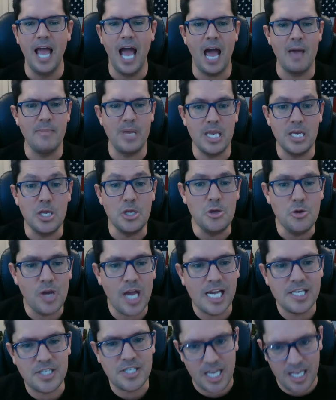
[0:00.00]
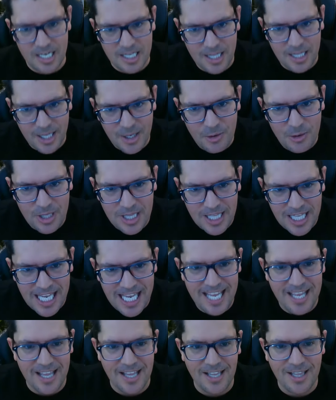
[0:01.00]
I mean, you guys can
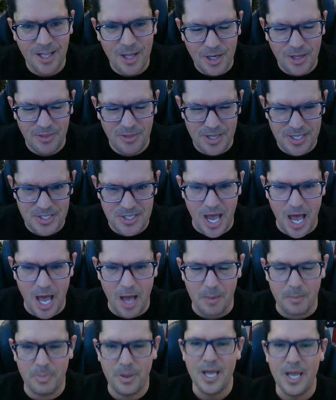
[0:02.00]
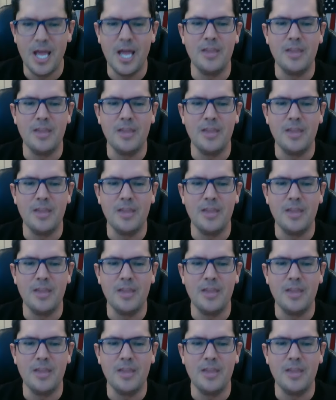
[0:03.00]
literally look this up.